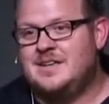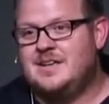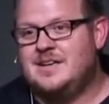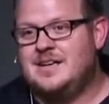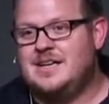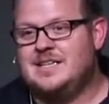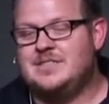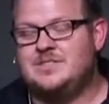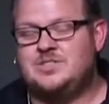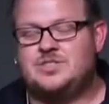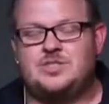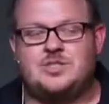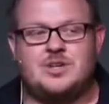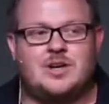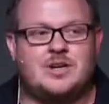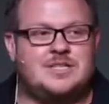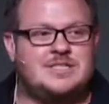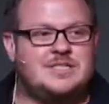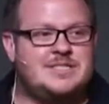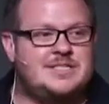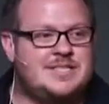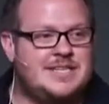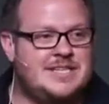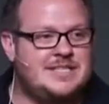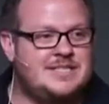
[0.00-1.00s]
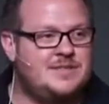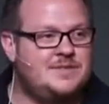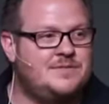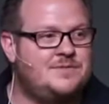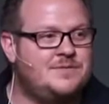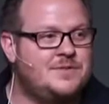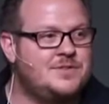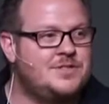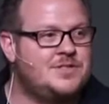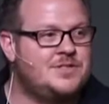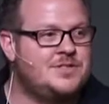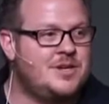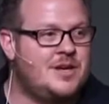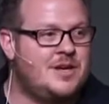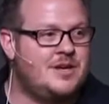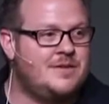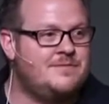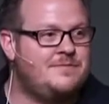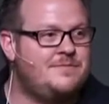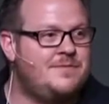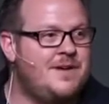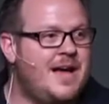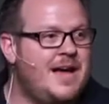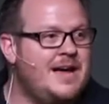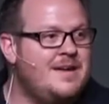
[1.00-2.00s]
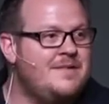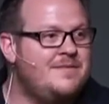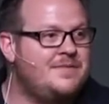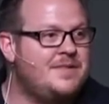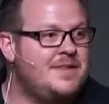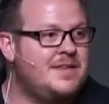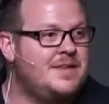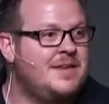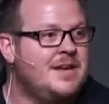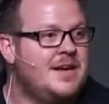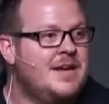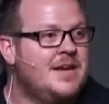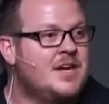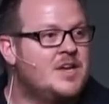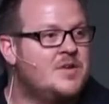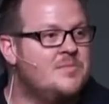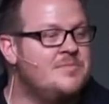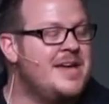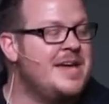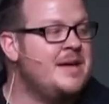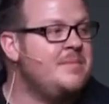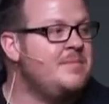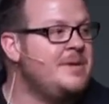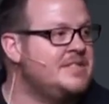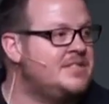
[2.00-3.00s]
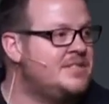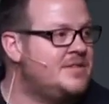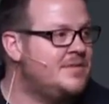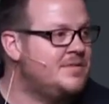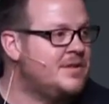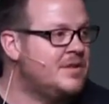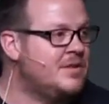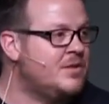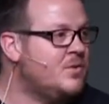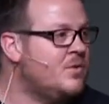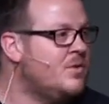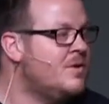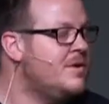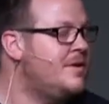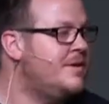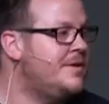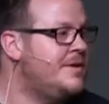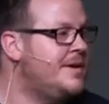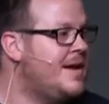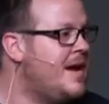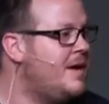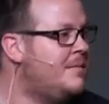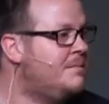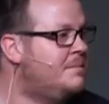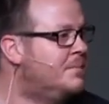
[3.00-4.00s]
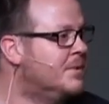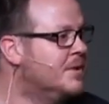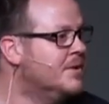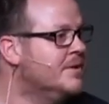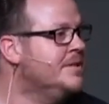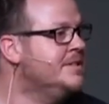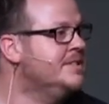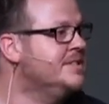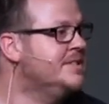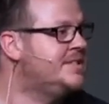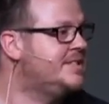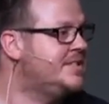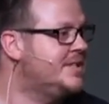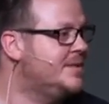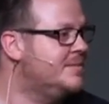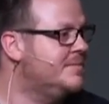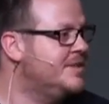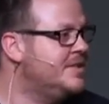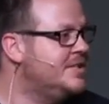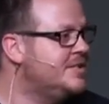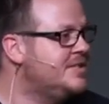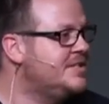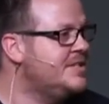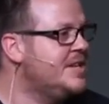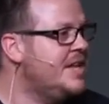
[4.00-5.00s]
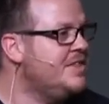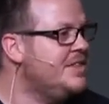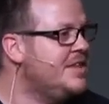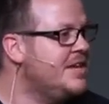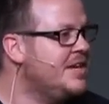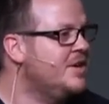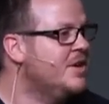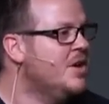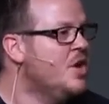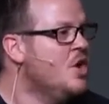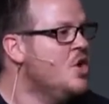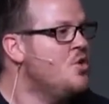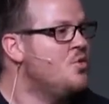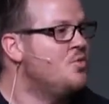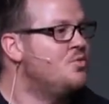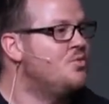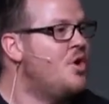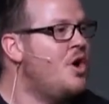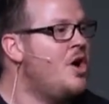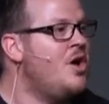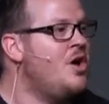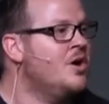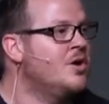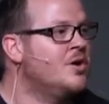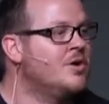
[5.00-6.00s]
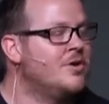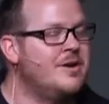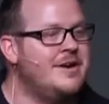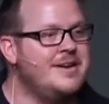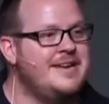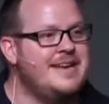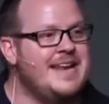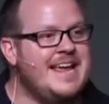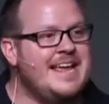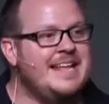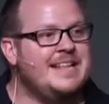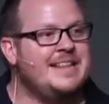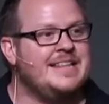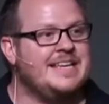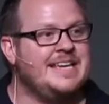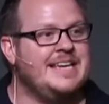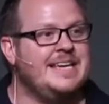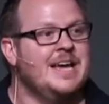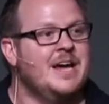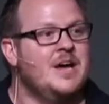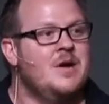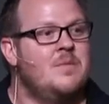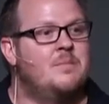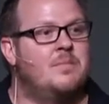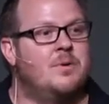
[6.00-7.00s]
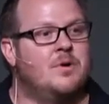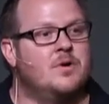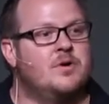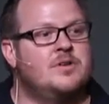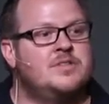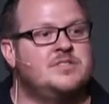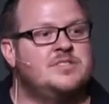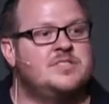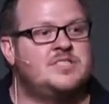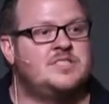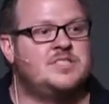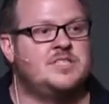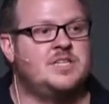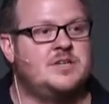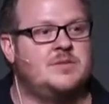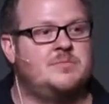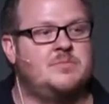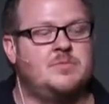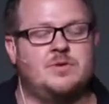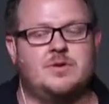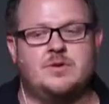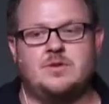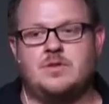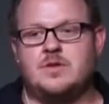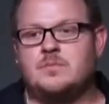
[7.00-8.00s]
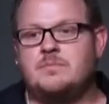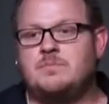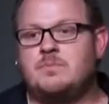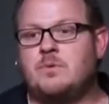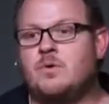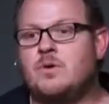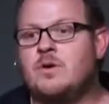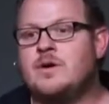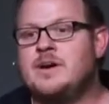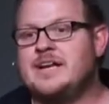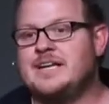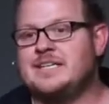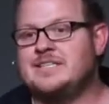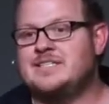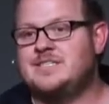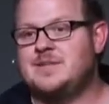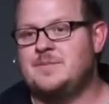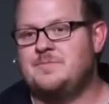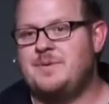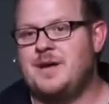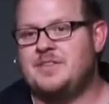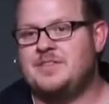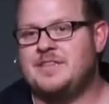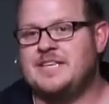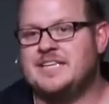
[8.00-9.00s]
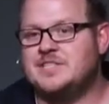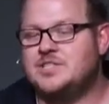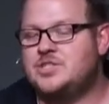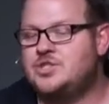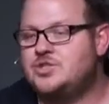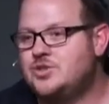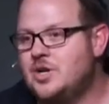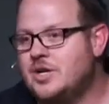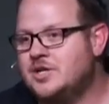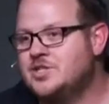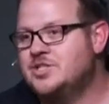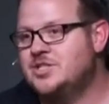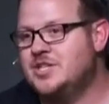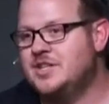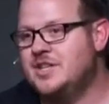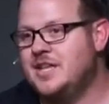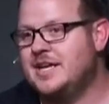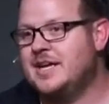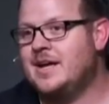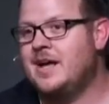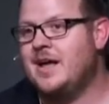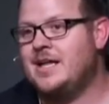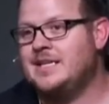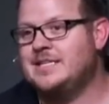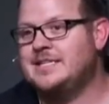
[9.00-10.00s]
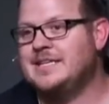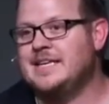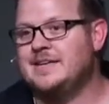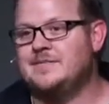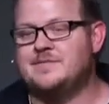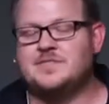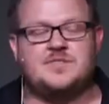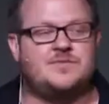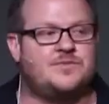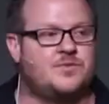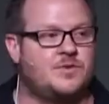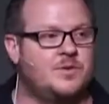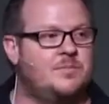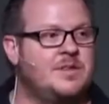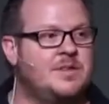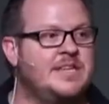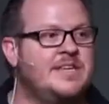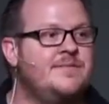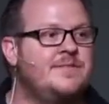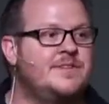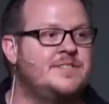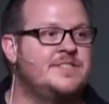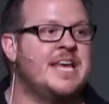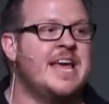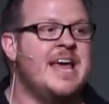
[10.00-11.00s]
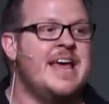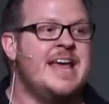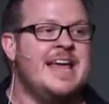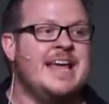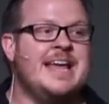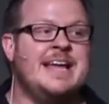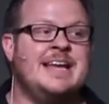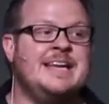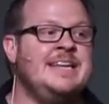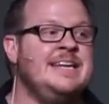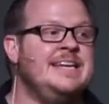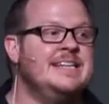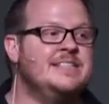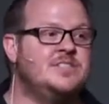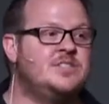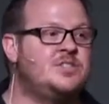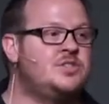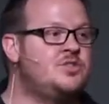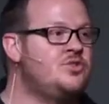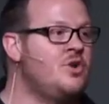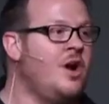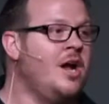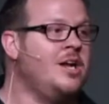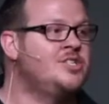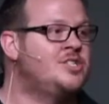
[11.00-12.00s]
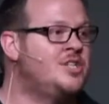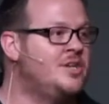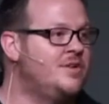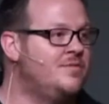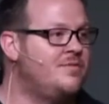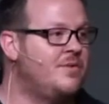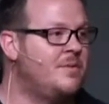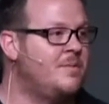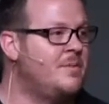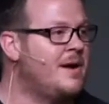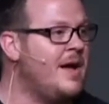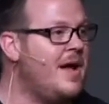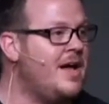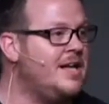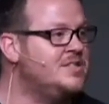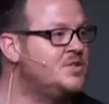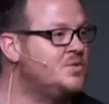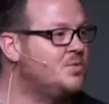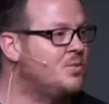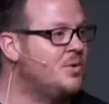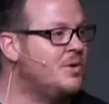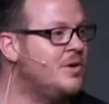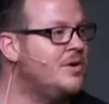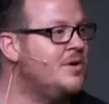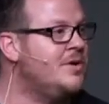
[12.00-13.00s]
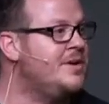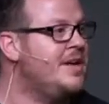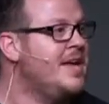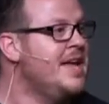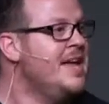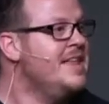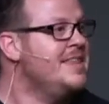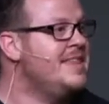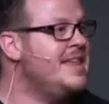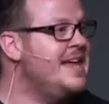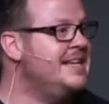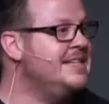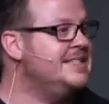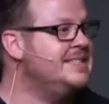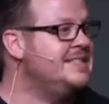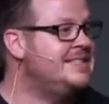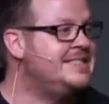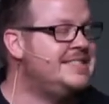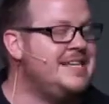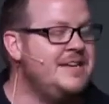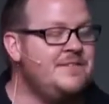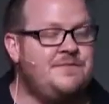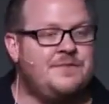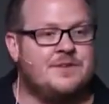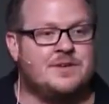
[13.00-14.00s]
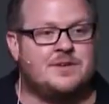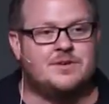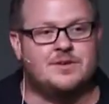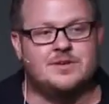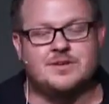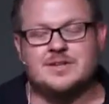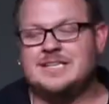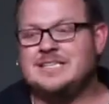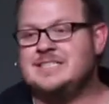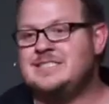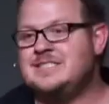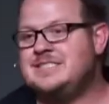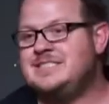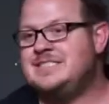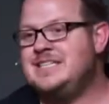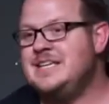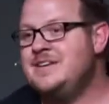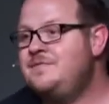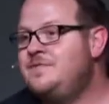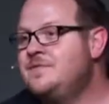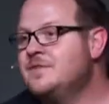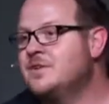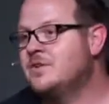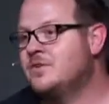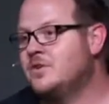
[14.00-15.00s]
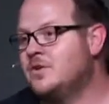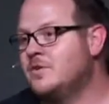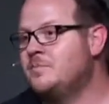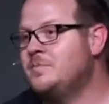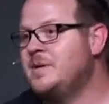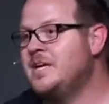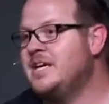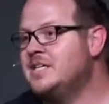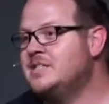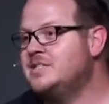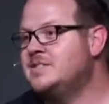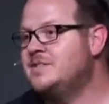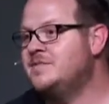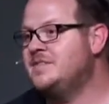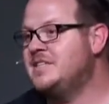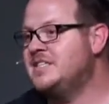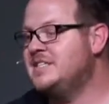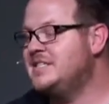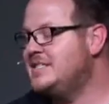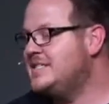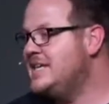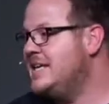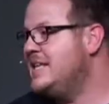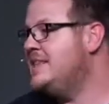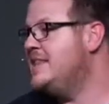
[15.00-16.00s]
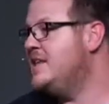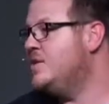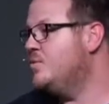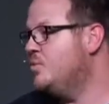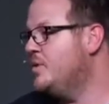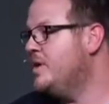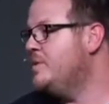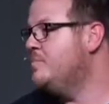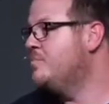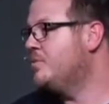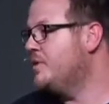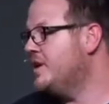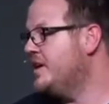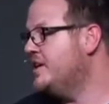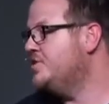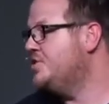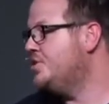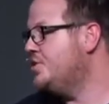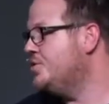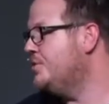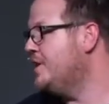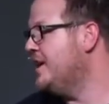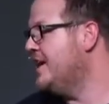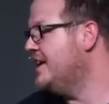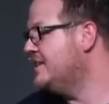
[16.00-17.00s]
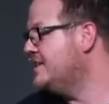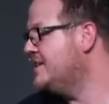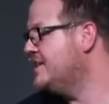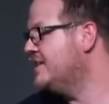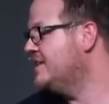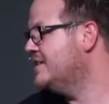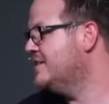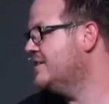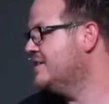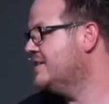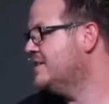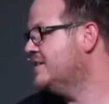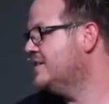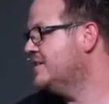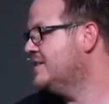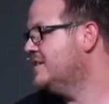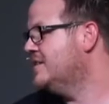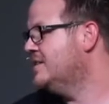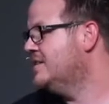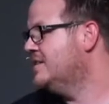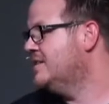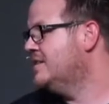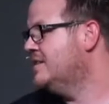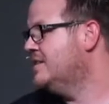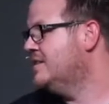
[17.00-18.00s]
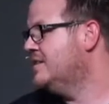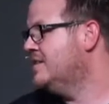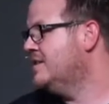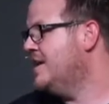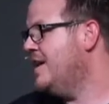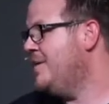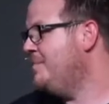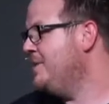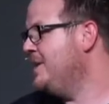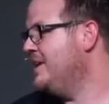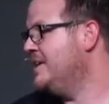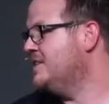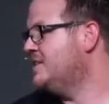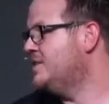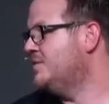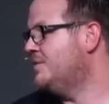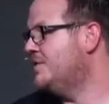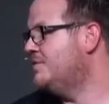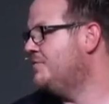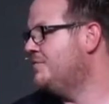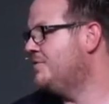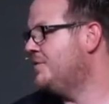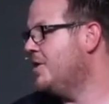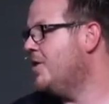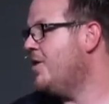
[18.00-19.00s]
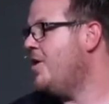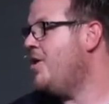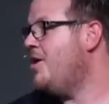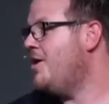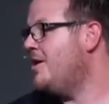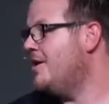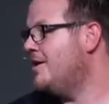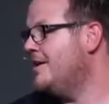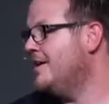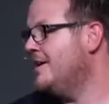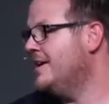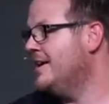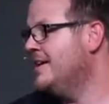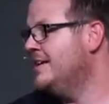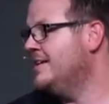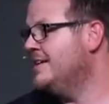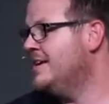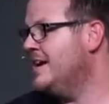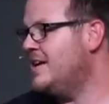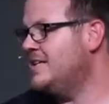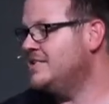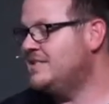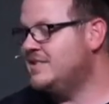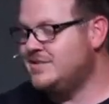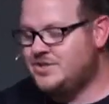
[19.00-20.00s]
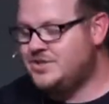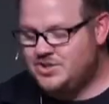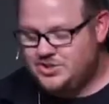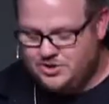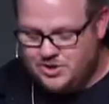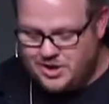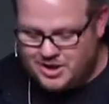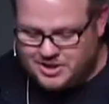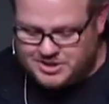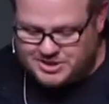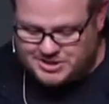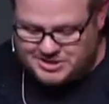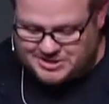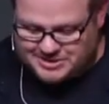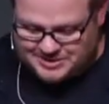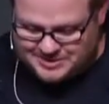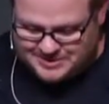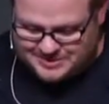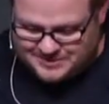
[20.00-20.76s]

as John says in 1 John 5, the commandments of the Lord are not burdensome. There's nothing wrong or innately burdensome or laborious about the instruction that God gives for believers. Any instruction from God's word that is difficult is difficult because of the sin that we bring to it, not because of a flaw in God's instruction.